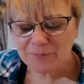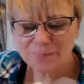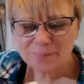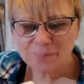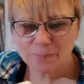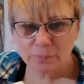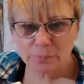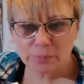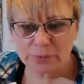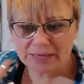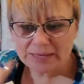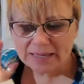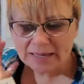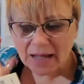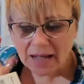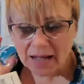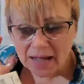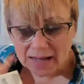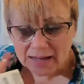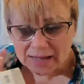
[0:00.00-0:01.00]
Well,
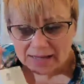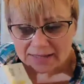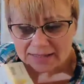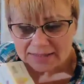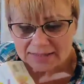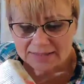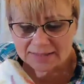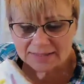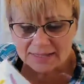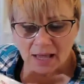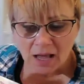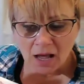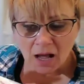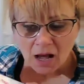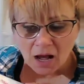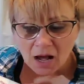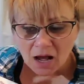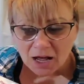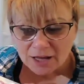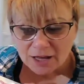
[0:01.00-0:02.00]

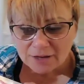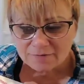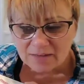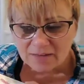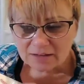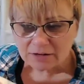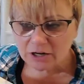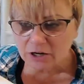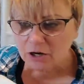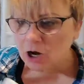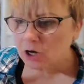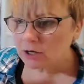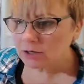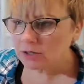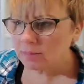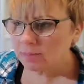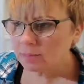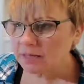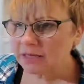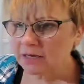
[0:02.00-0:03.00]
because I
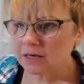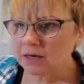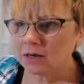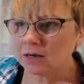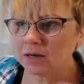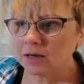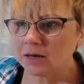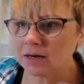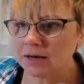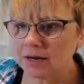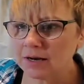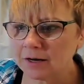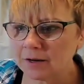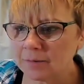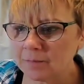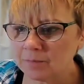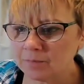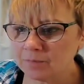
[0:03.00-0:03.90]
found a condiment